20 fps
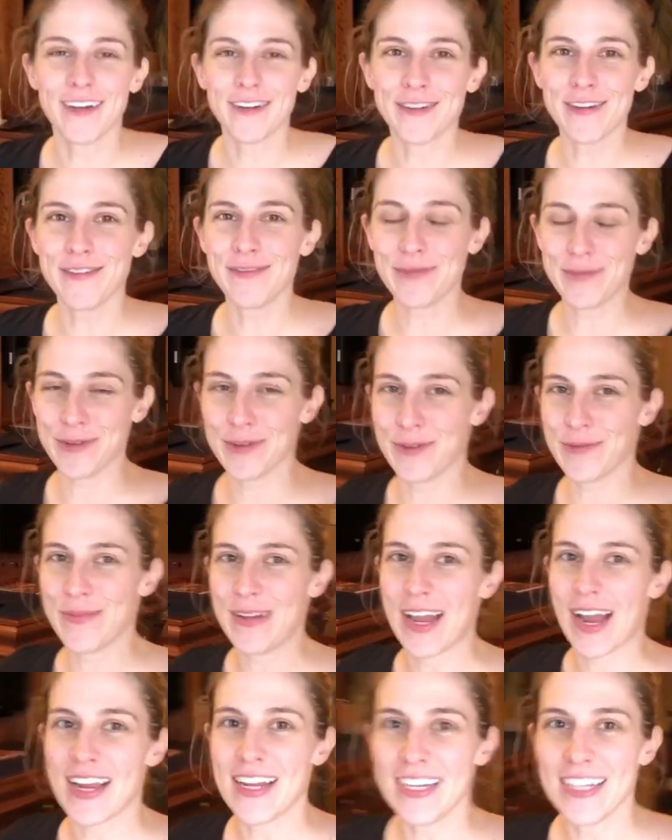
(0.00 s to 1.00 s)
are in
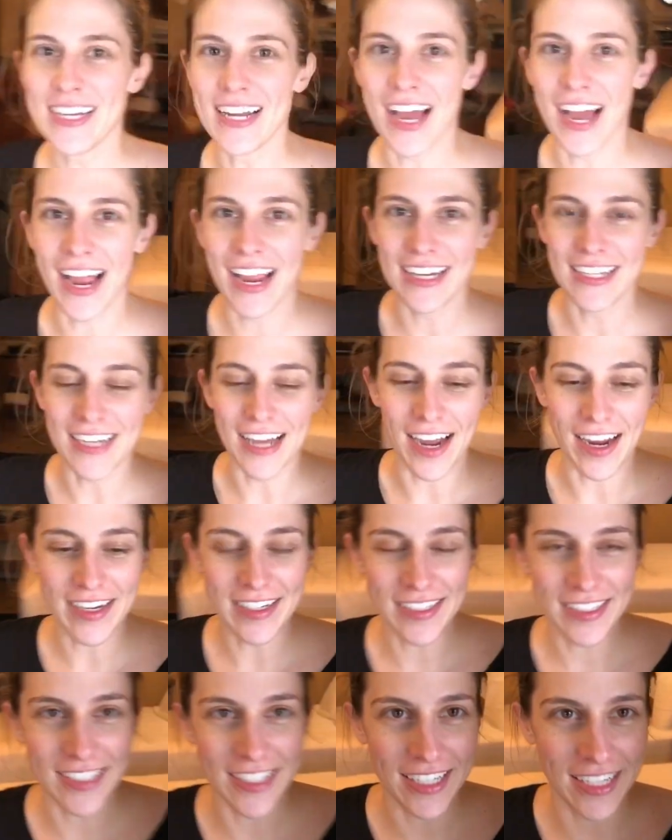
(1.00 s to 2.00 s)
room
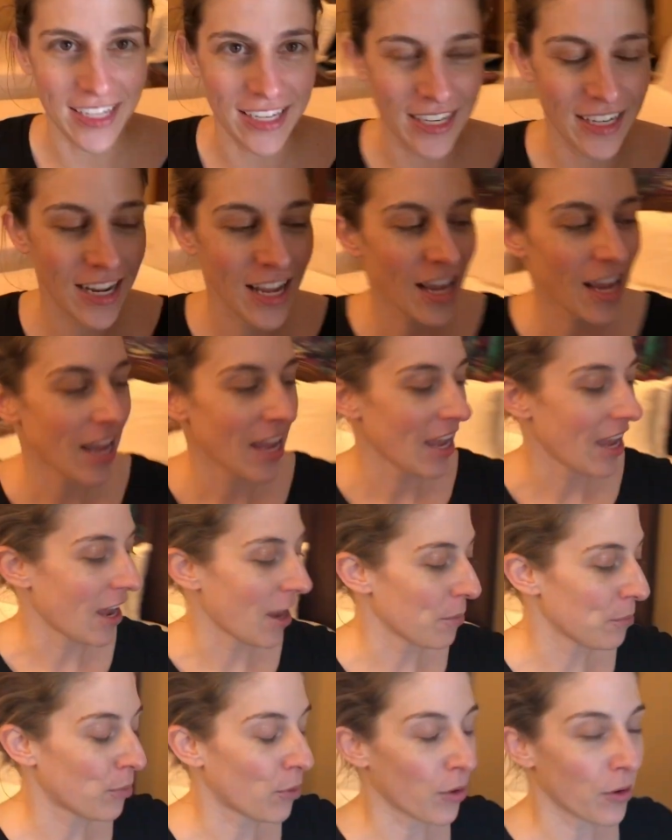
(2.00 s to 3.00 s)
9919
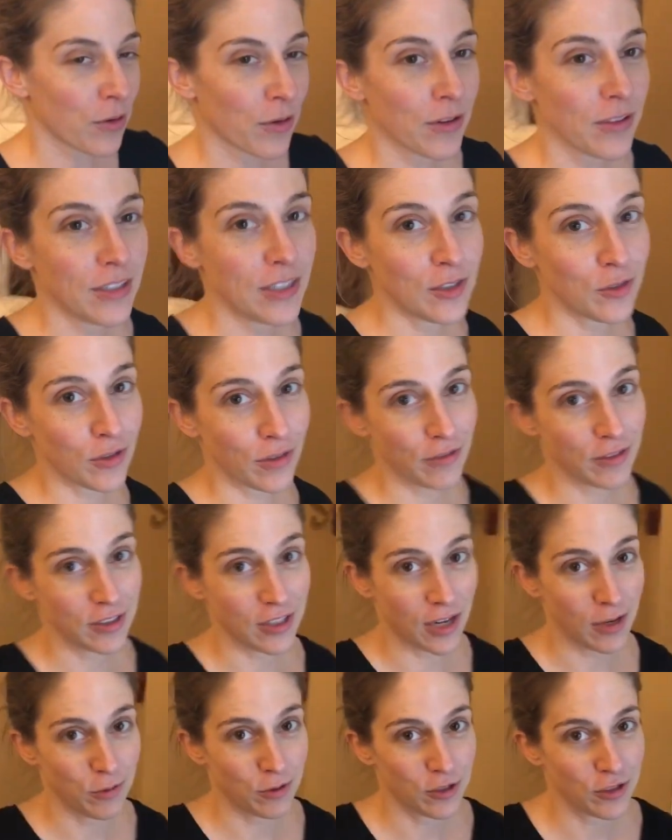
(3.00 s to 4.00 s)
at Port Orleans
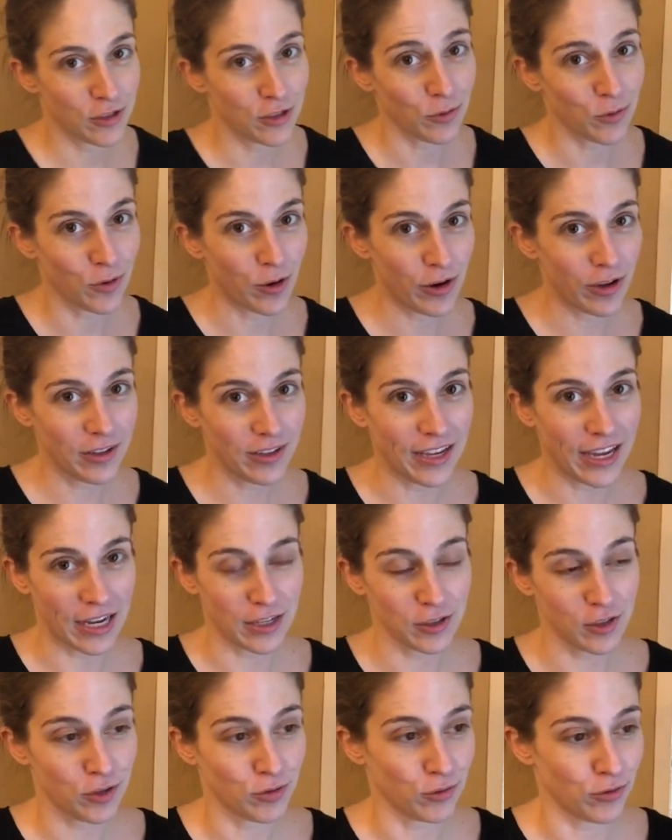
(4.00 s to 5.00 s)
Riverside, which is a royal
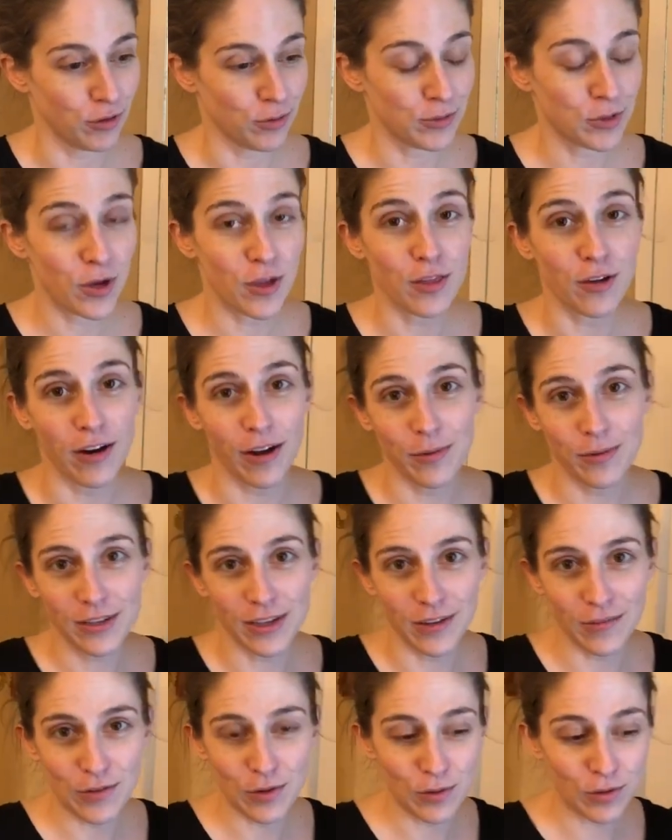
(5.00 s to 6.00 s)
guest room. So I thought I
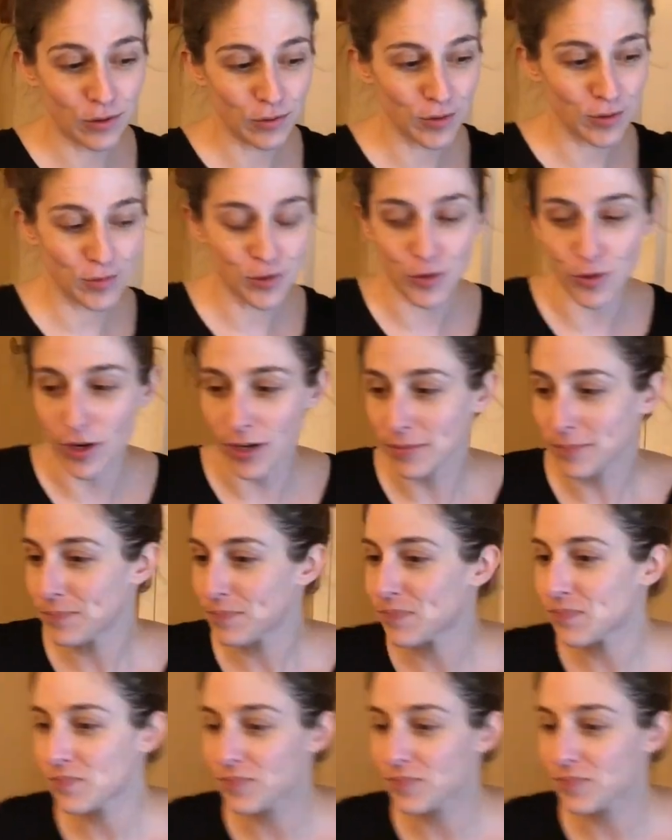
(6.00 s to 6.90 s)
would give you a room tour.